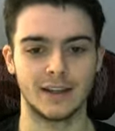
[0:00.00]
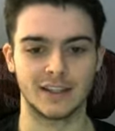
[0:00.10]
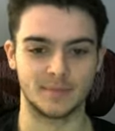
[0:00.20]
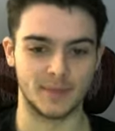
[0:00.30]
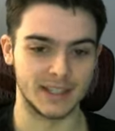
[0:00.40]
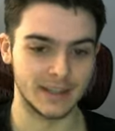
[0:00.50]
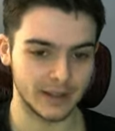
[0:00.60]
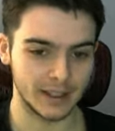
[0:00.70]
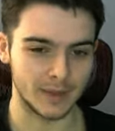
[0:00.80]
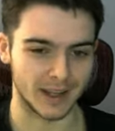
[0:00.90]

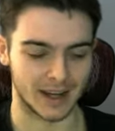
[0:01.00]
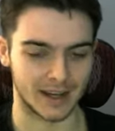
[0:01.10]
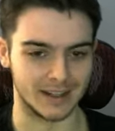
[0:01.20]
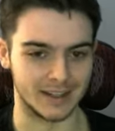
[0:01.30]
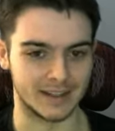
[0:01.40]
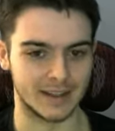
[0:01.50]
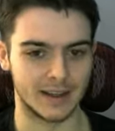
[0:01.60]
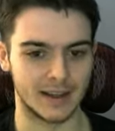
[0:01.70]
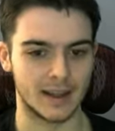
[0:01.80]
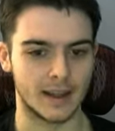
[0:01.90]
specifically because
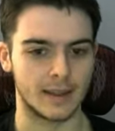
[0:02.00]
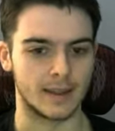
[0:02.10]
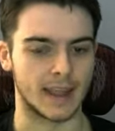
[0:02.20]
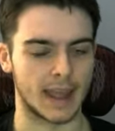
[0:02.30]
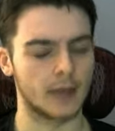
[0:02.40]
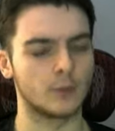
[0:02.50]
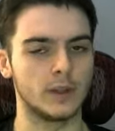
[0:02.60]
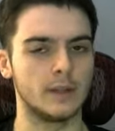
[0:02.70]
they can't really